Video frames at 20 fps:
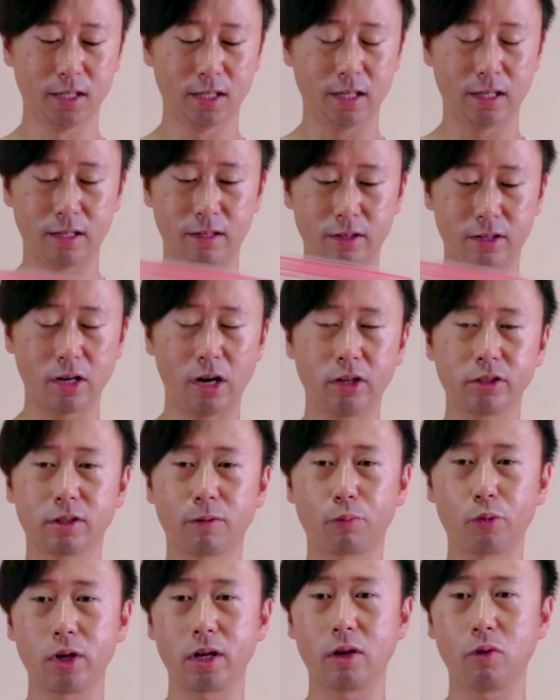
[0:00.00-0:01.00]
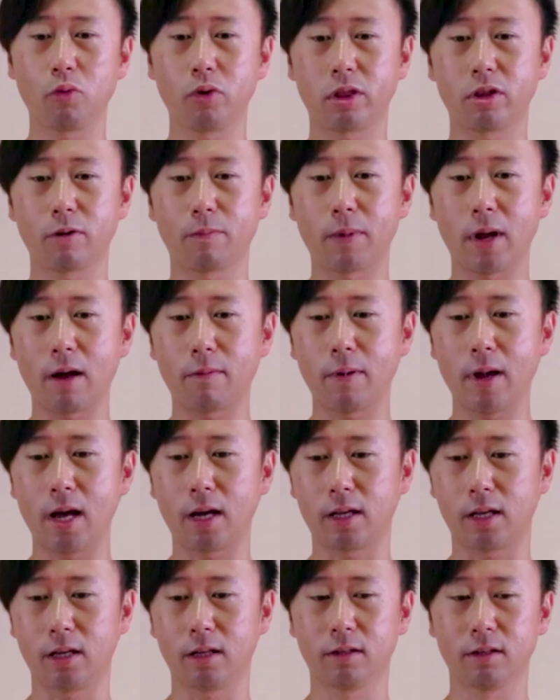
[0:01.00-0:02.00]
and you can also bring it with your
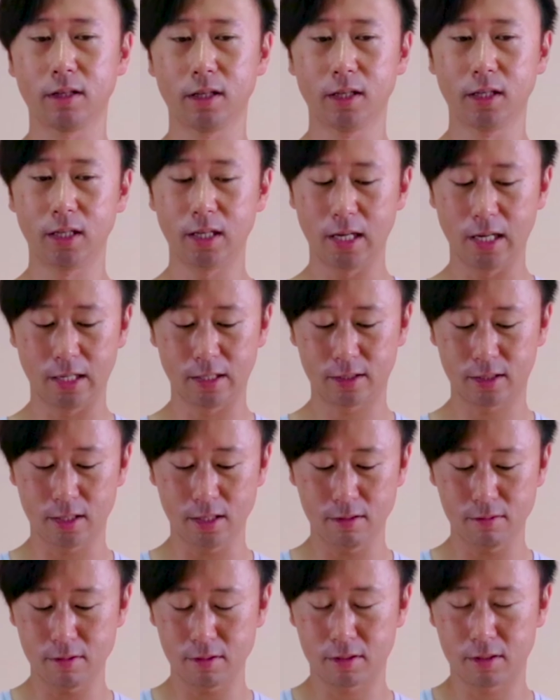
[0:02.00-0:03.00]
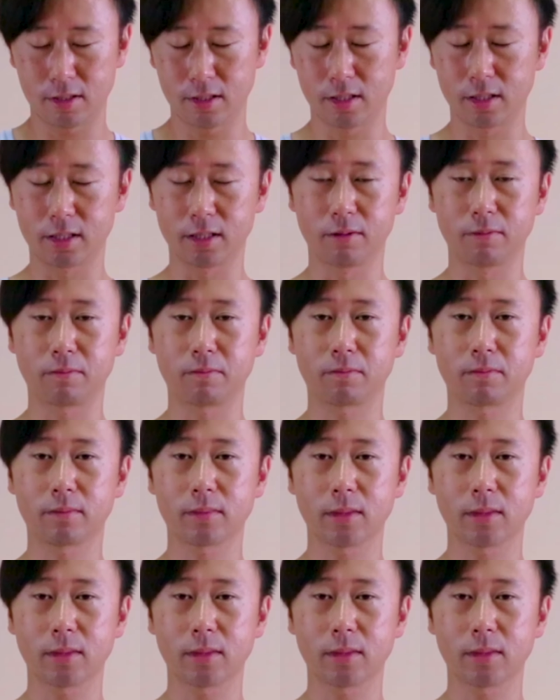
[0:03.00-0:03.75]
backpacking. And it doesn't.